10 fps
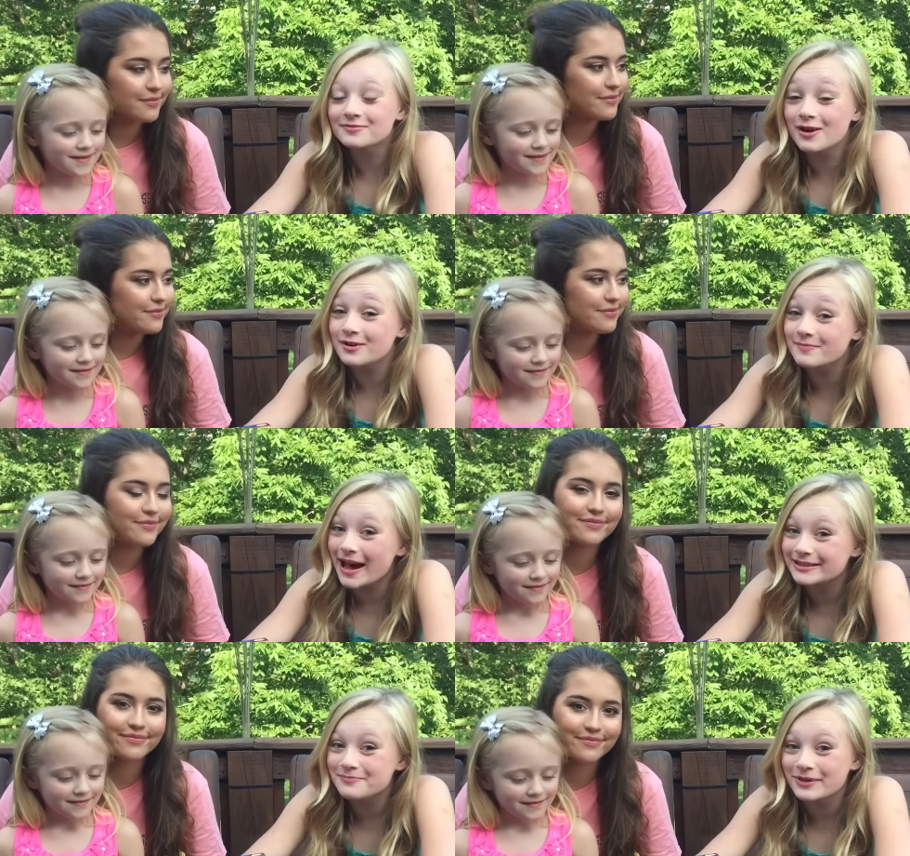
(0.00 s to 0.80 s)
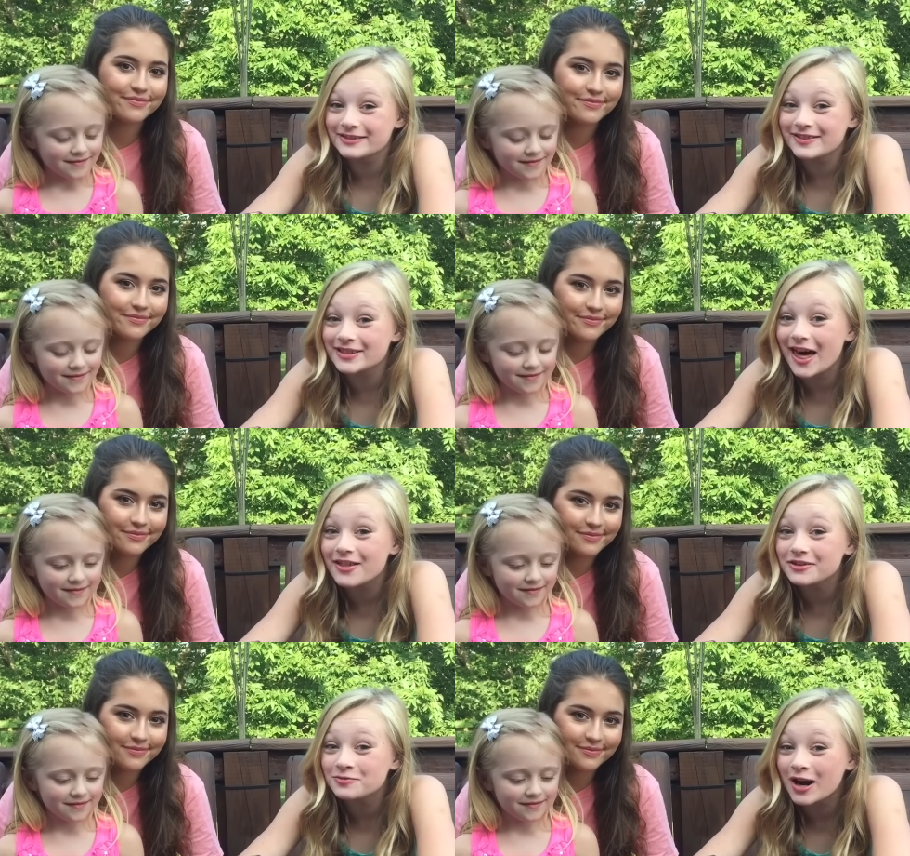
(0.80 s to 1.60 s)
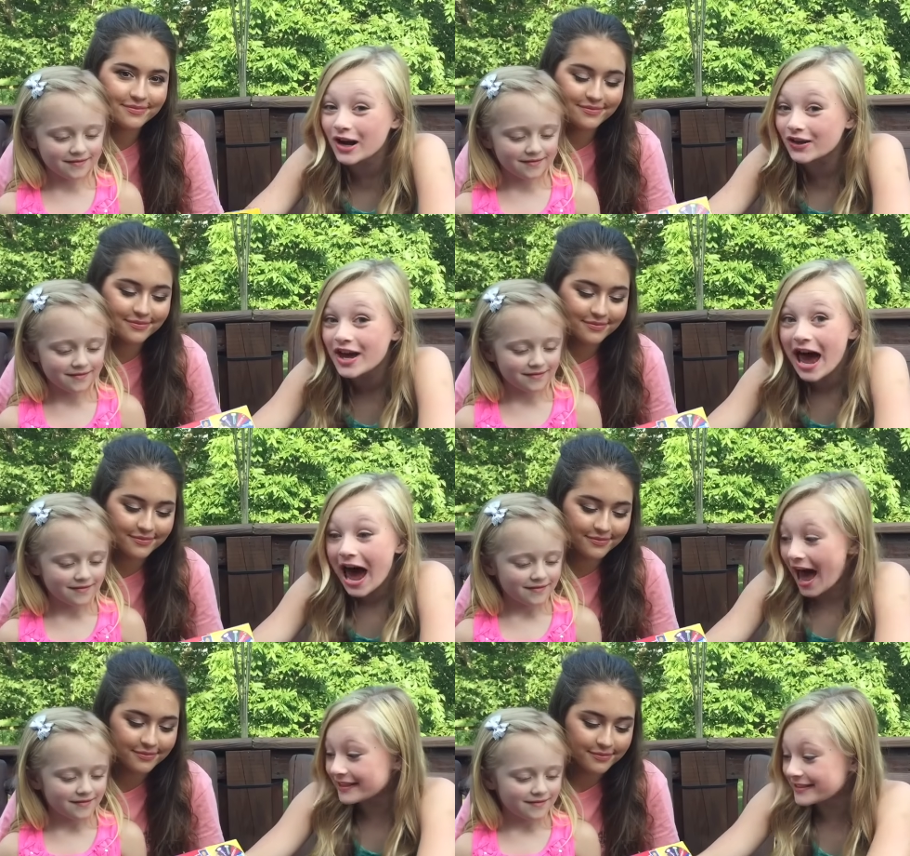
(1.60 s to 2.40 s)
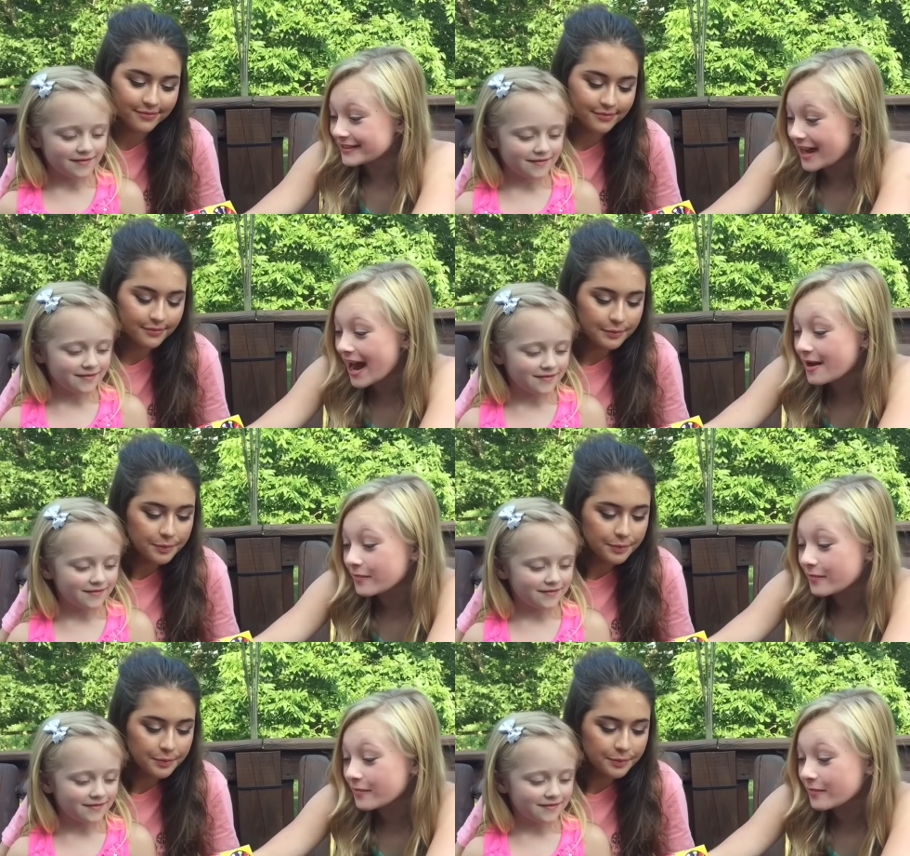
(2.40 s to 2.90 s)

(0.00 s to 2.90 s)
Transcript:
Speaker 1: welcome back to Princess Ella's World, and today